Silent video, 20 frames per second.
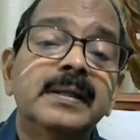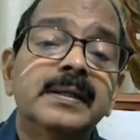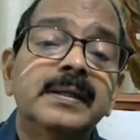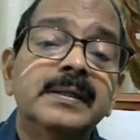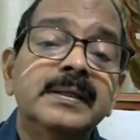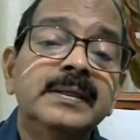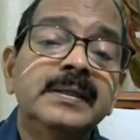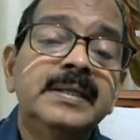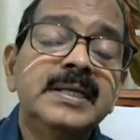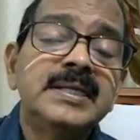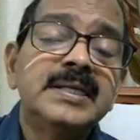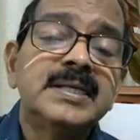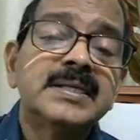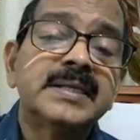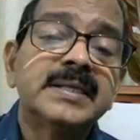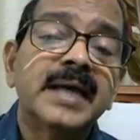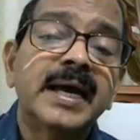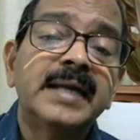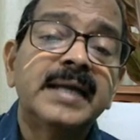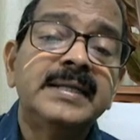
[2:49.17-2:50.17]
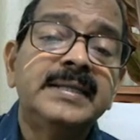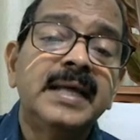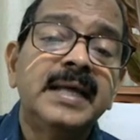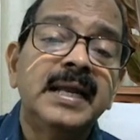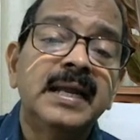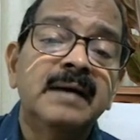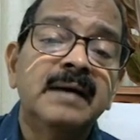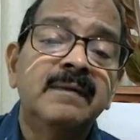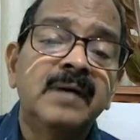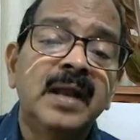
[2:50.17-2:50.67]
This is at the
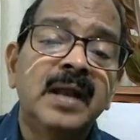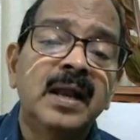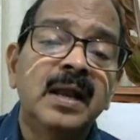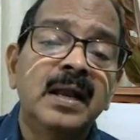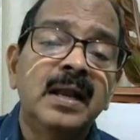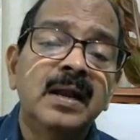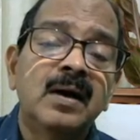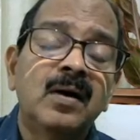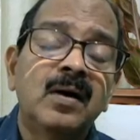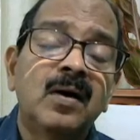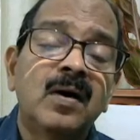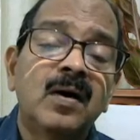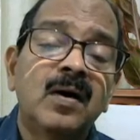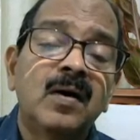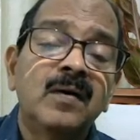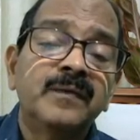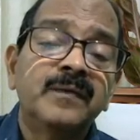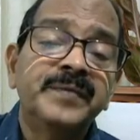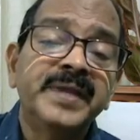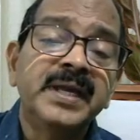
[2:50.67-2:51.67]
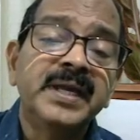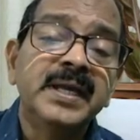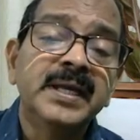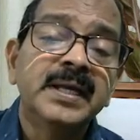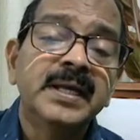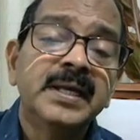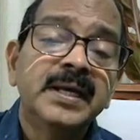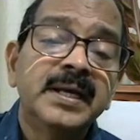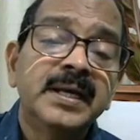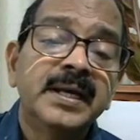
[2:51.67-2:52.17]
level of the
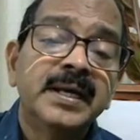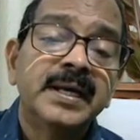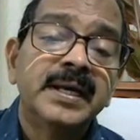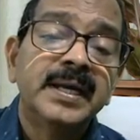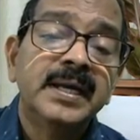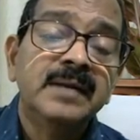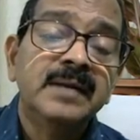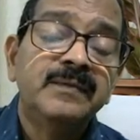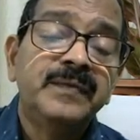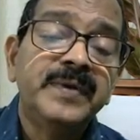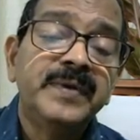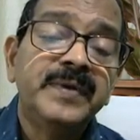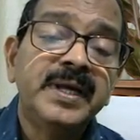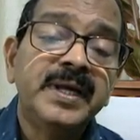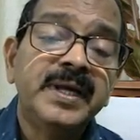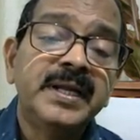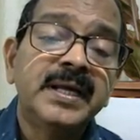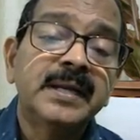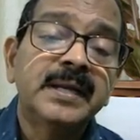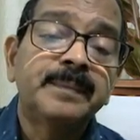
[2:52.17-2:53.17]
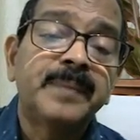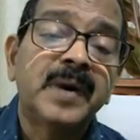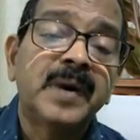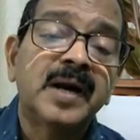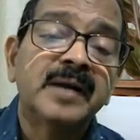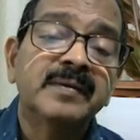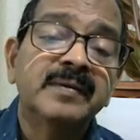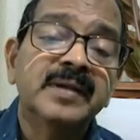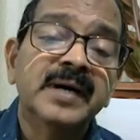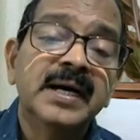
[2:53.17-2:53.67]
inferior
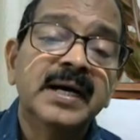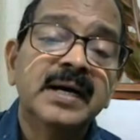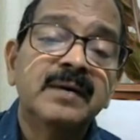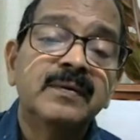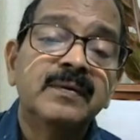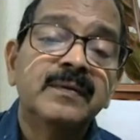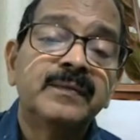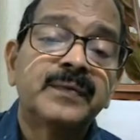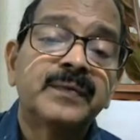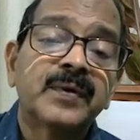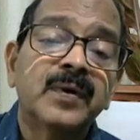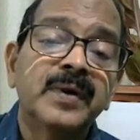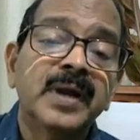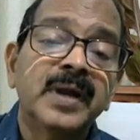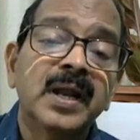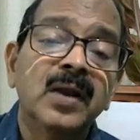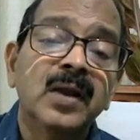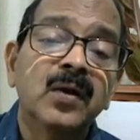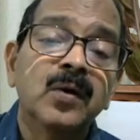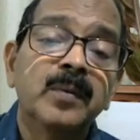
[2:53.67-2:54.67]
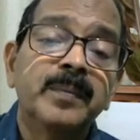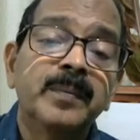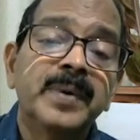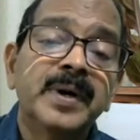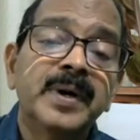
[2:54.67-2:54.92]
part of the frontal lobe,